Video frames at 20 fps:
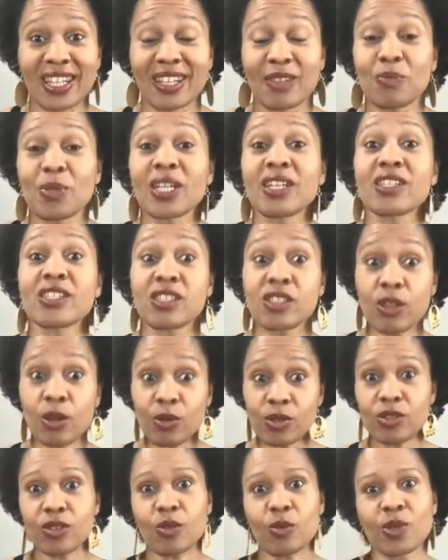Because
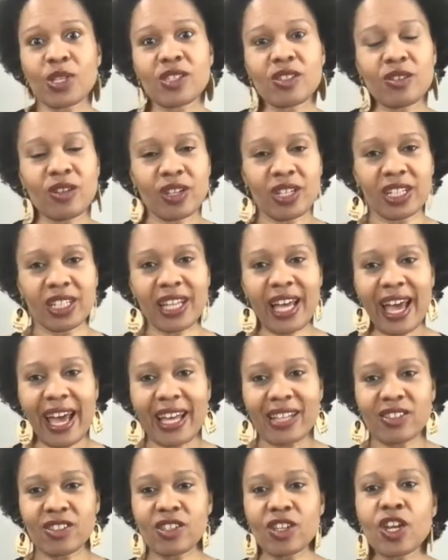those are the ones that are going to
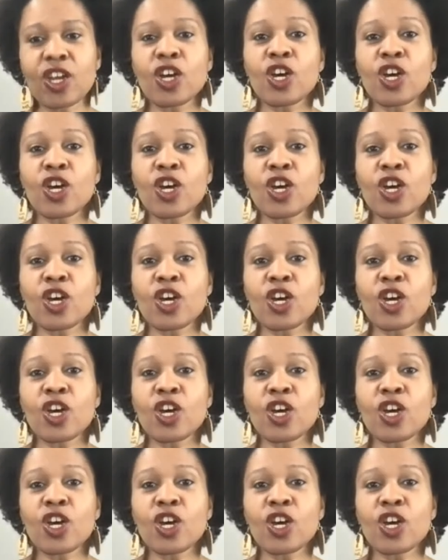last.